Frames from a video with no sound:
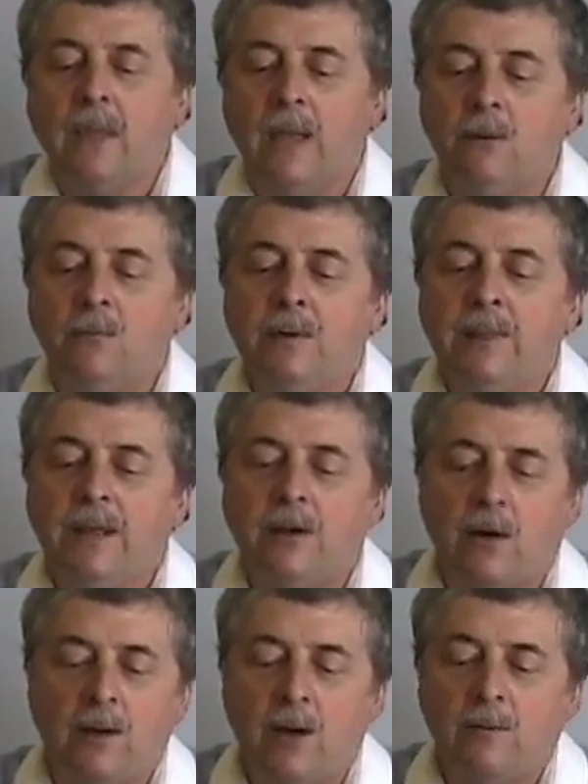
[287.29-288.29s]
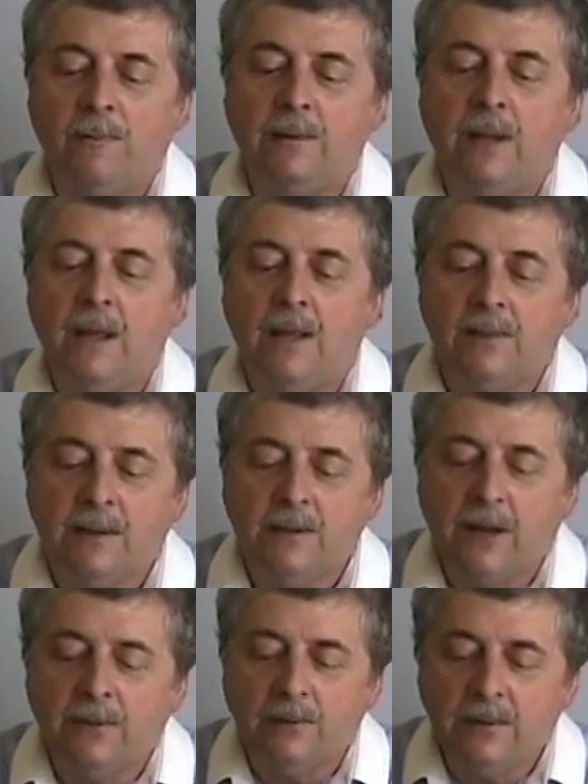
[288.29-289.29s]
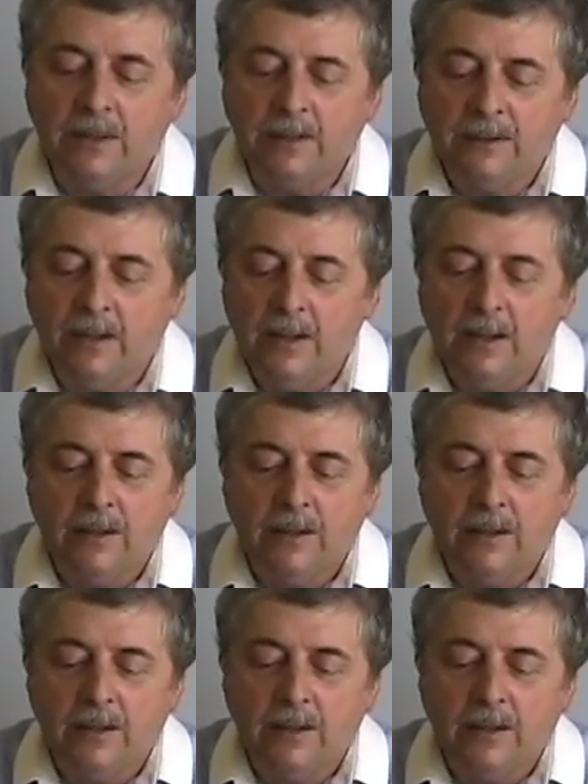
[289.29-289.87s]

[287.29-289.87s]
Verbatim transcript: And when they got off in the Netherlands,